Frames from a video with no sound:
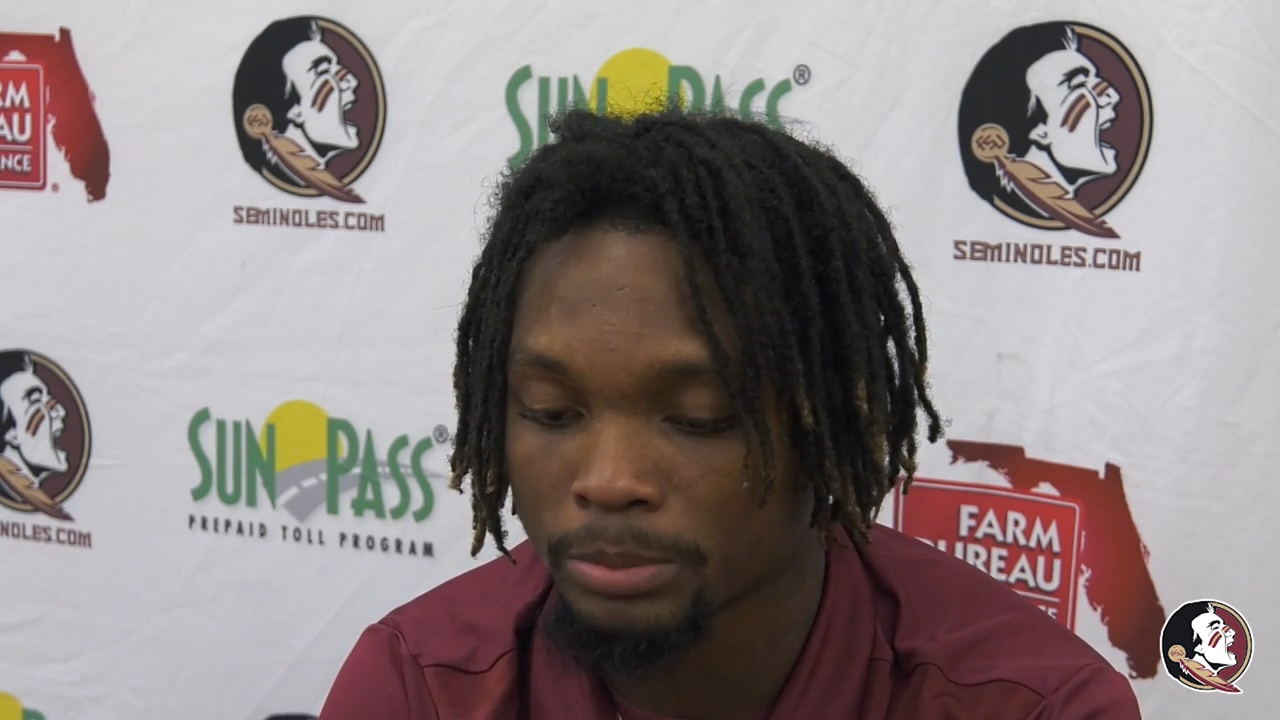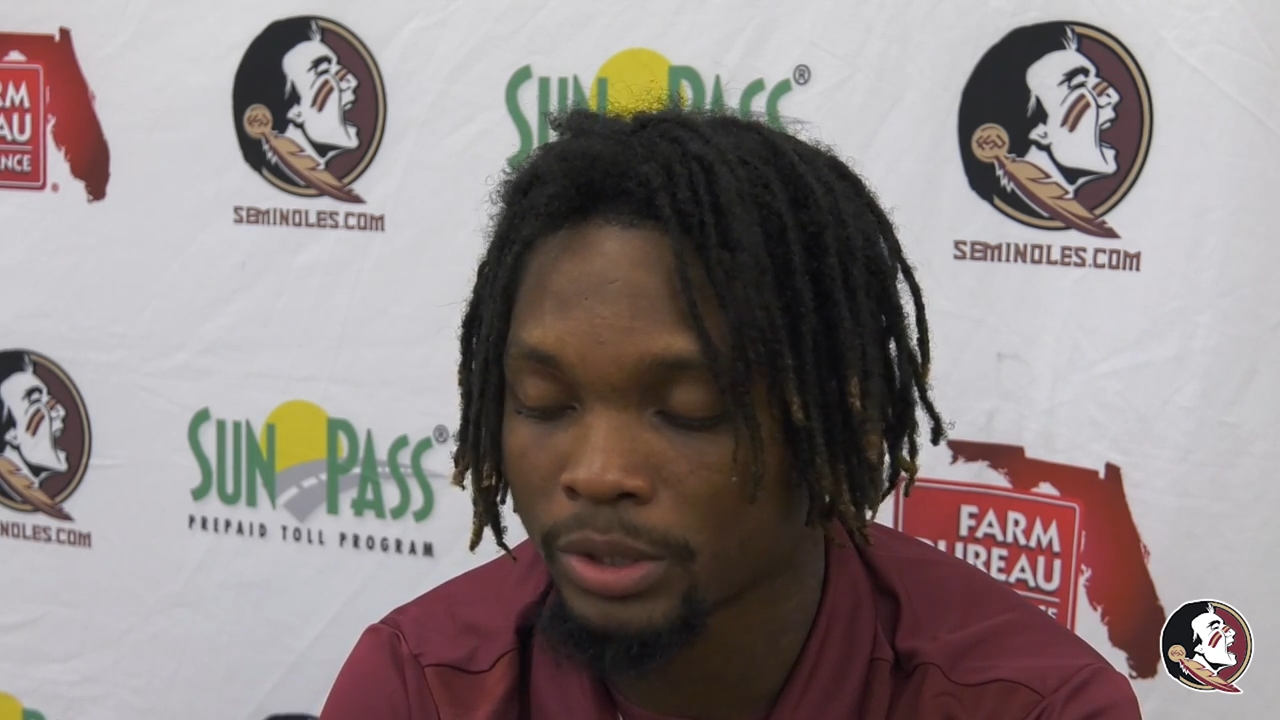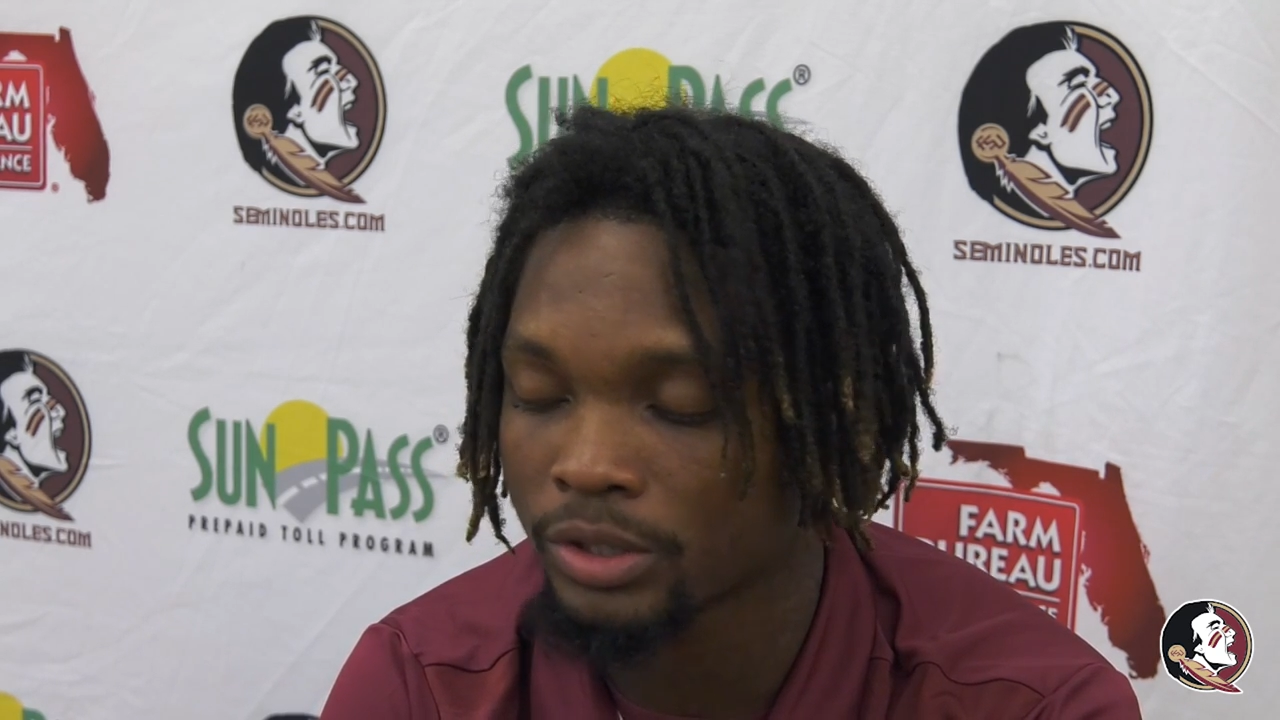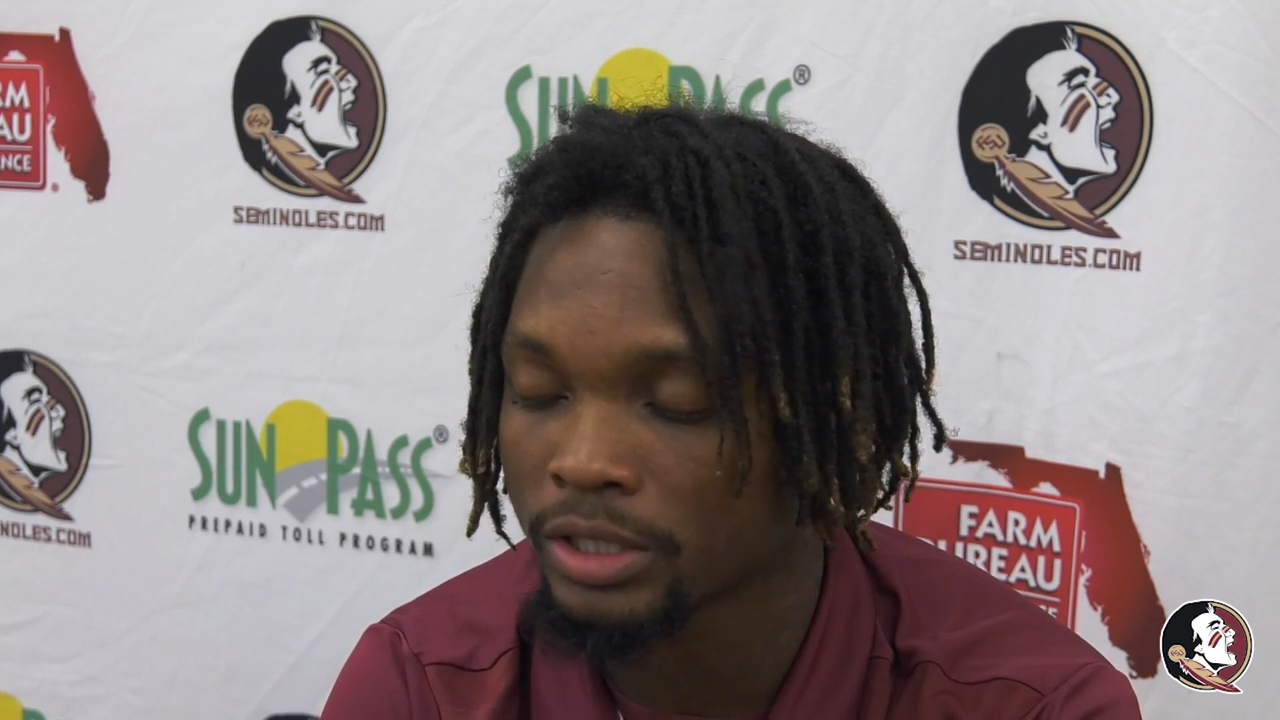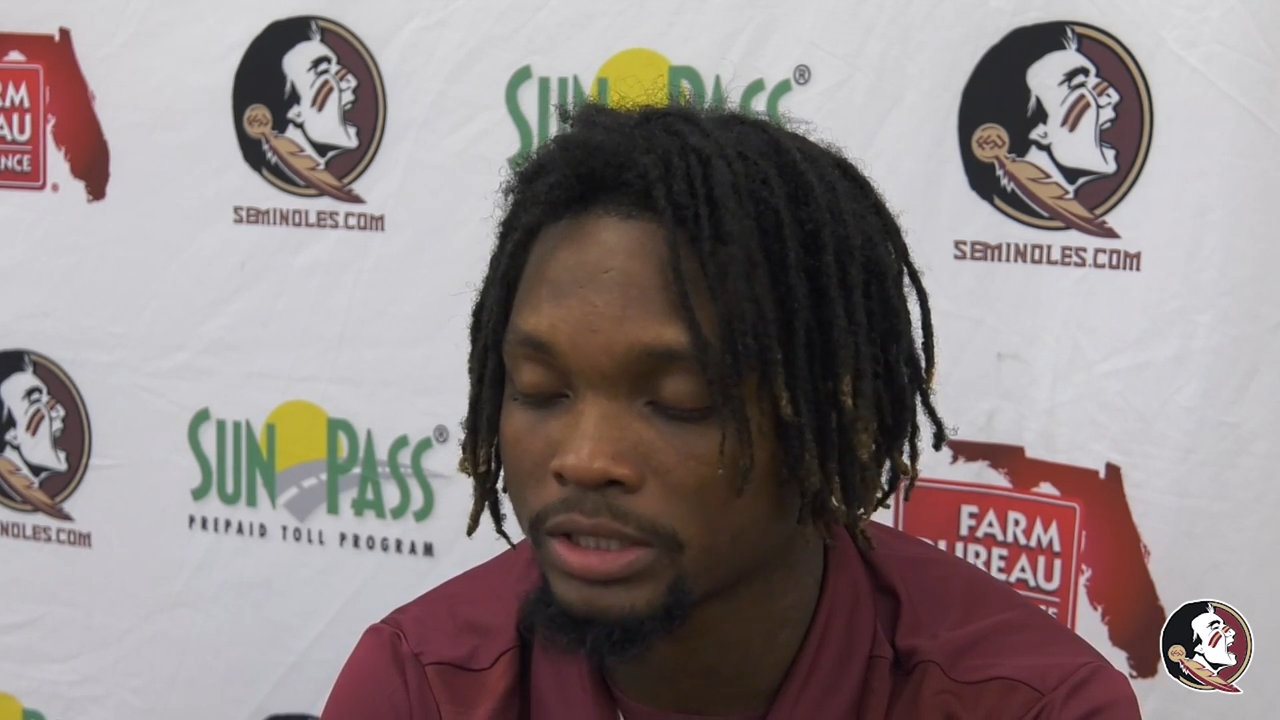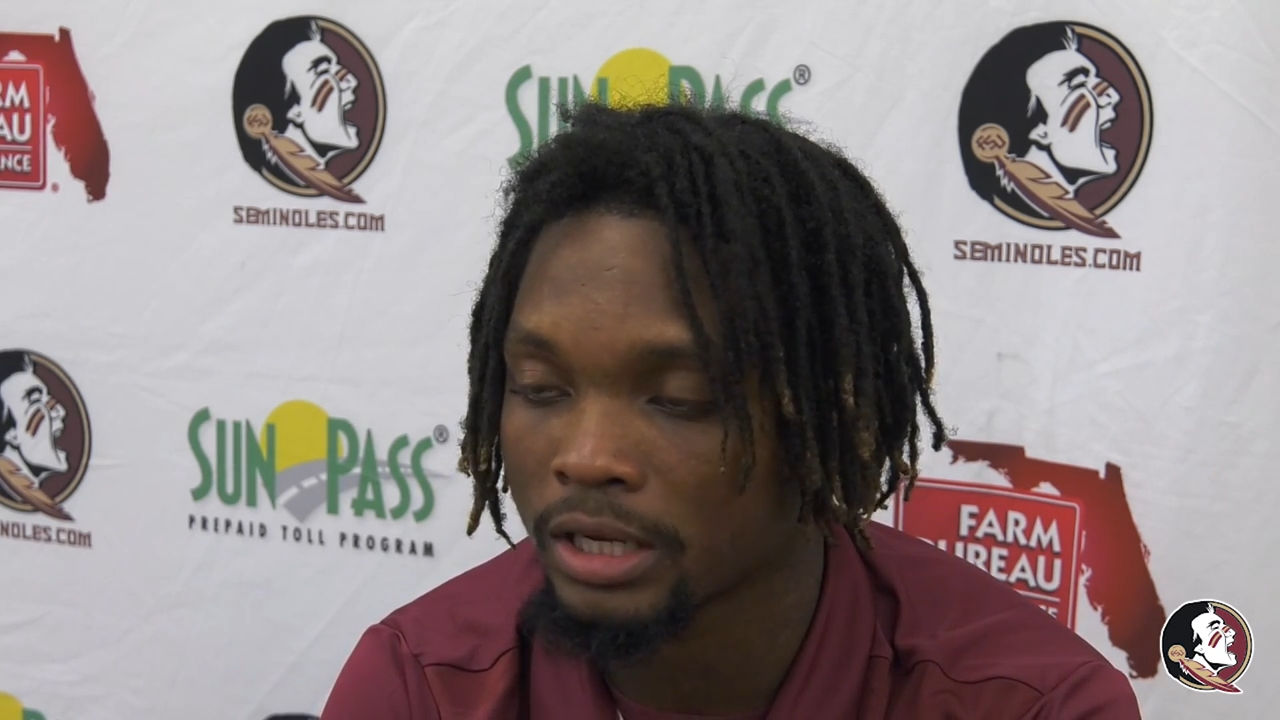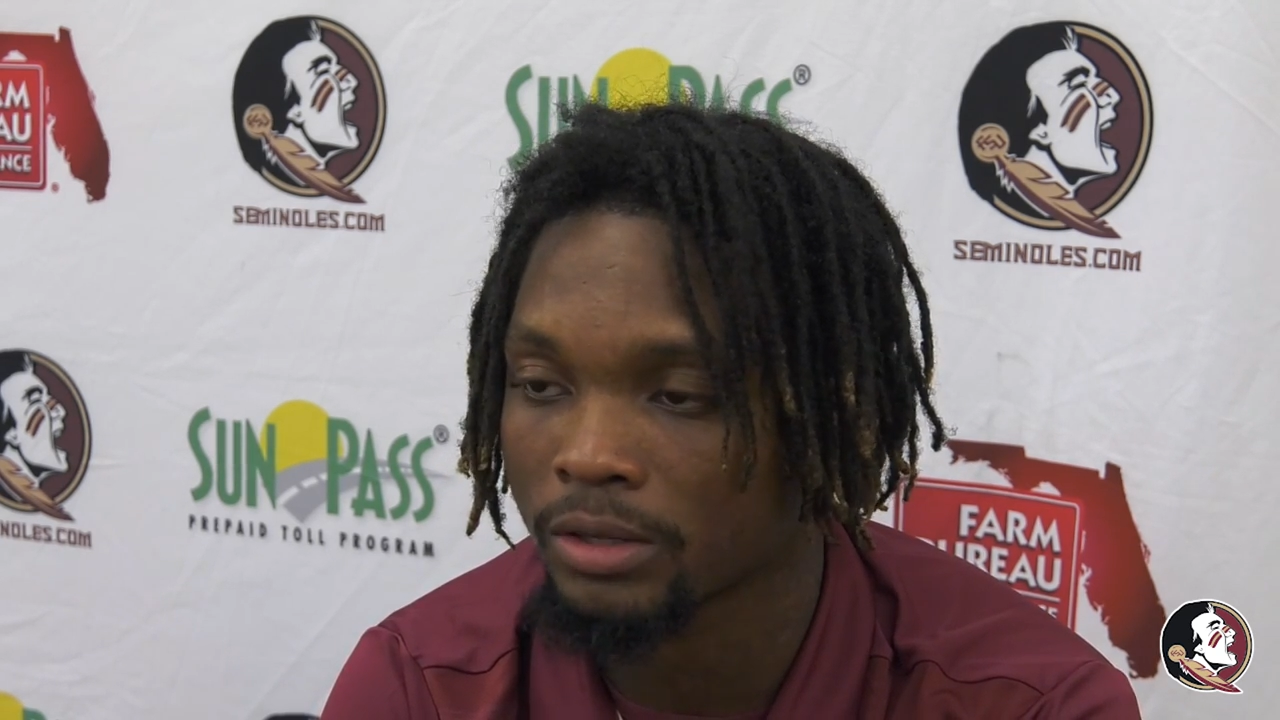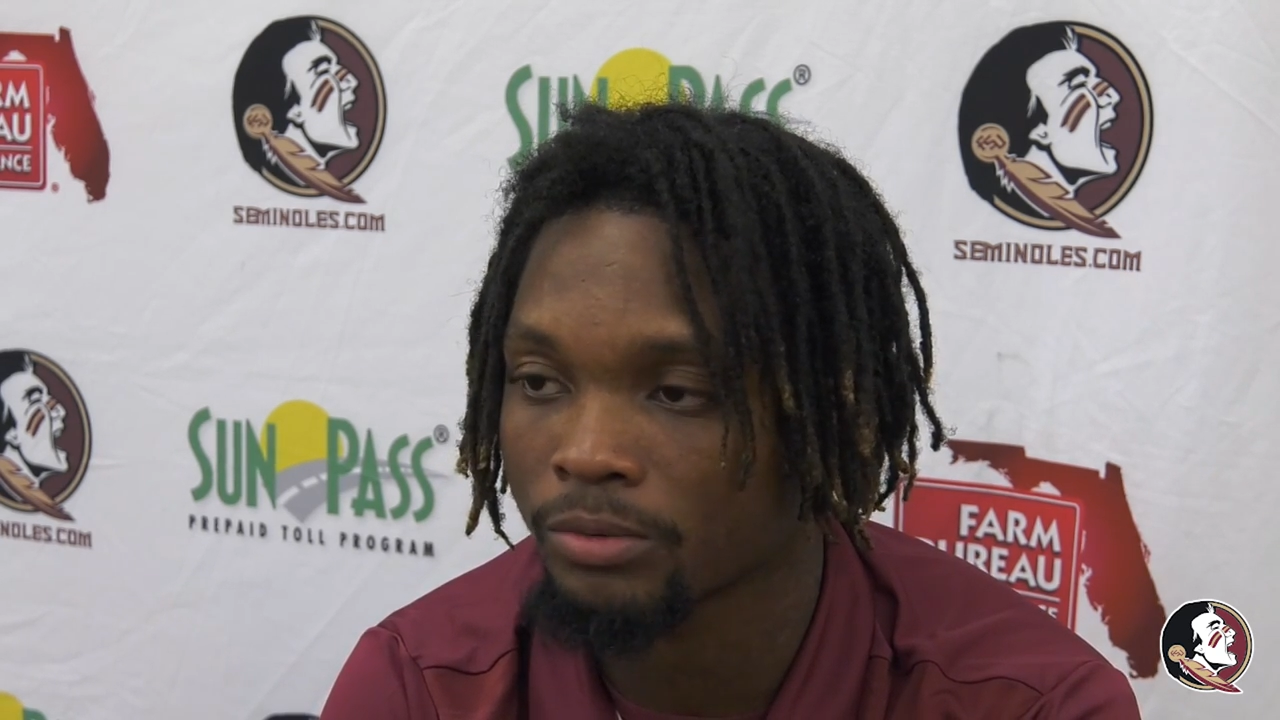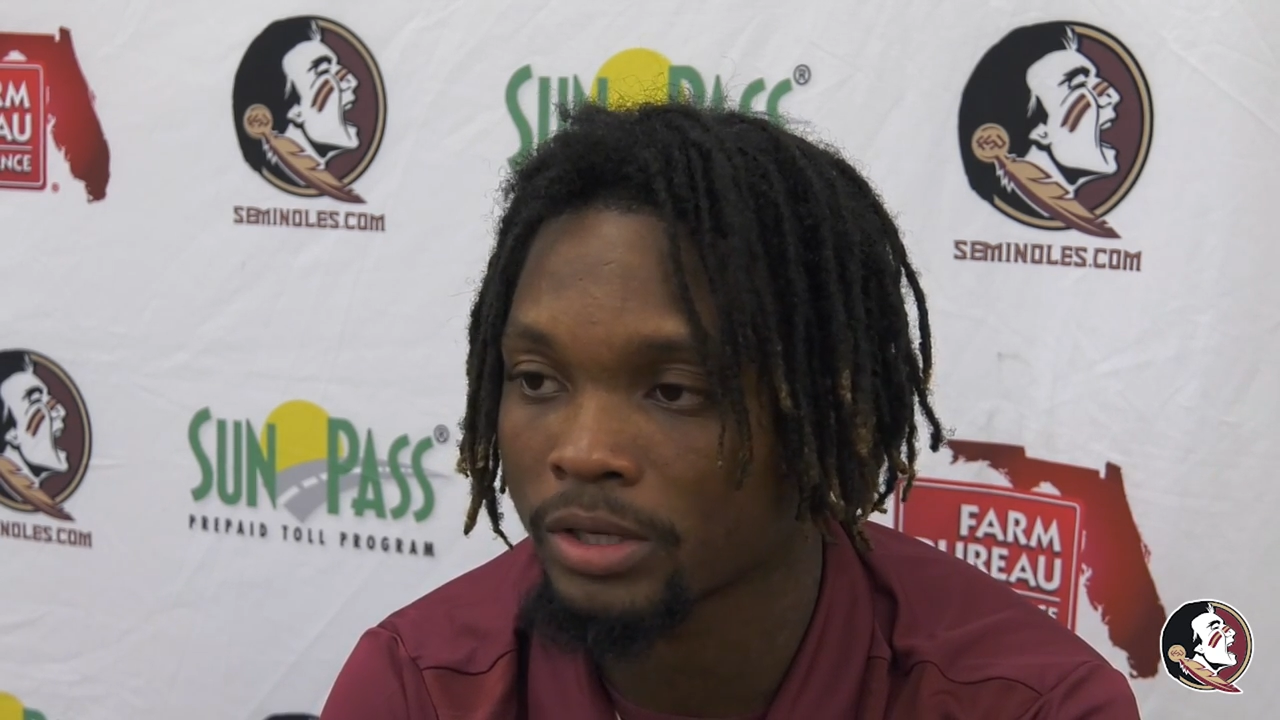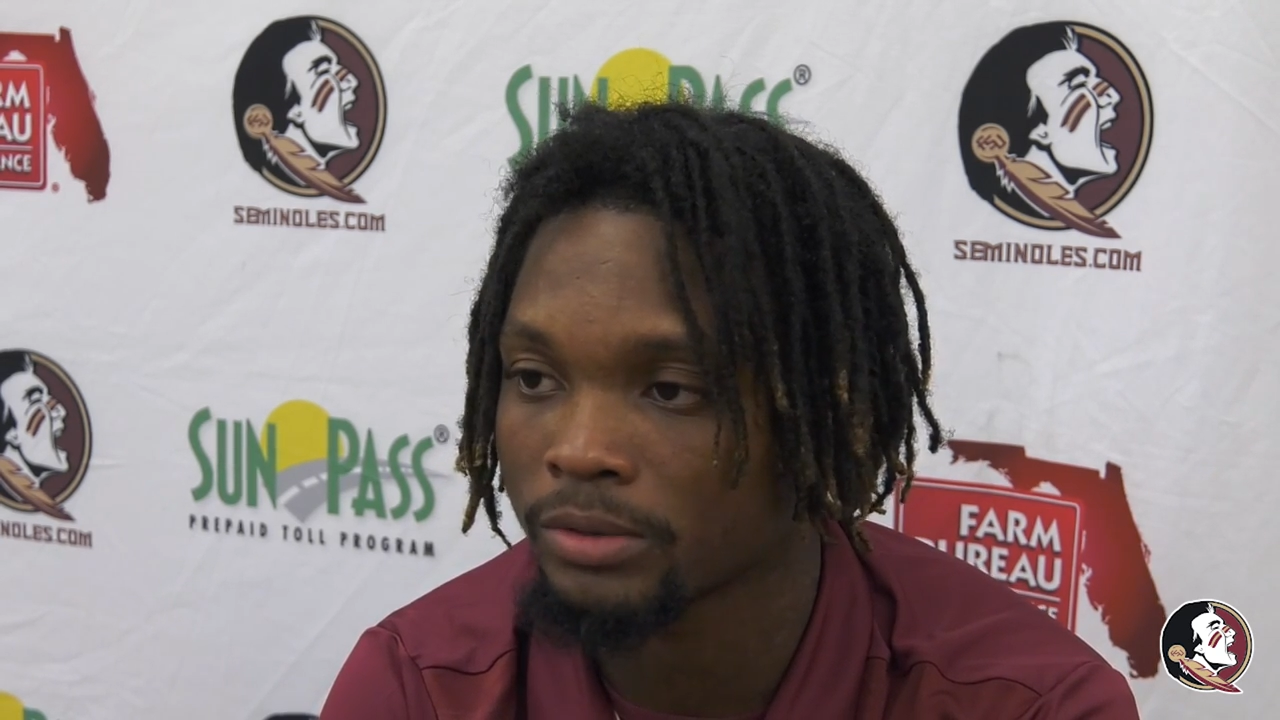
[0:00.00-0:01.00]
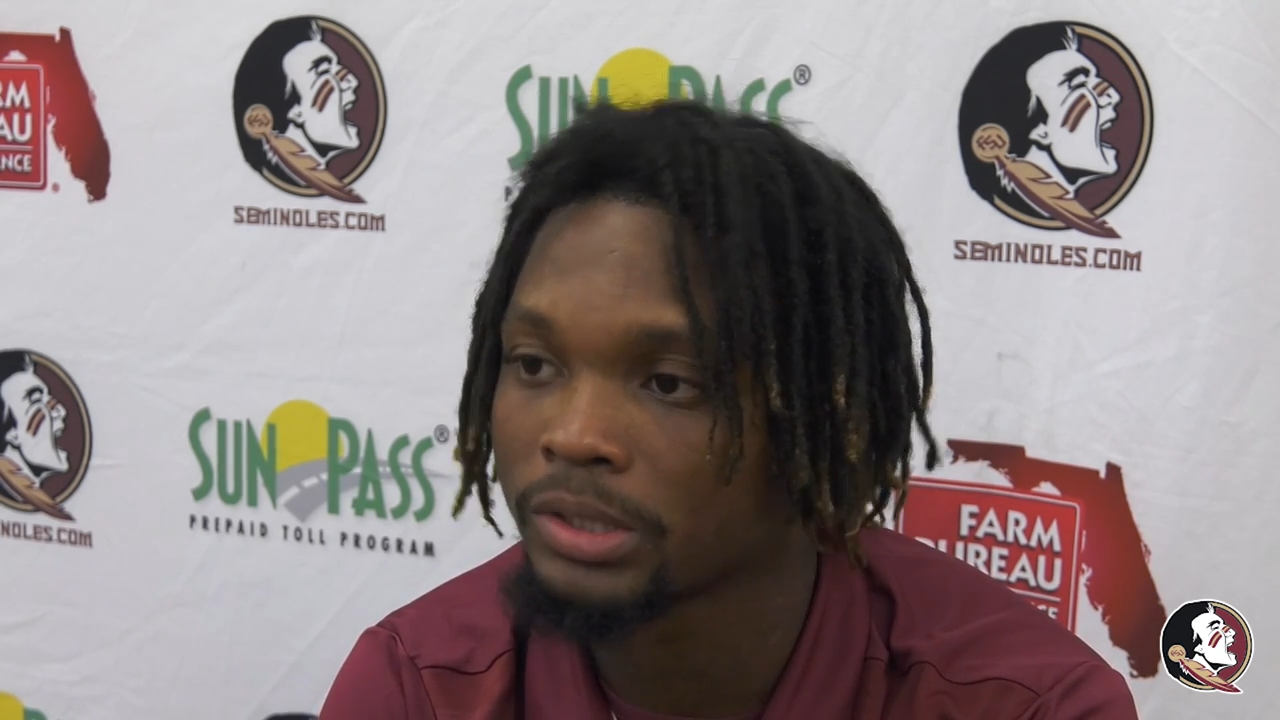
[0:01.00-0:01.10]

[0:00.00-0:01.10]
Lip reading: and penalties out of the way,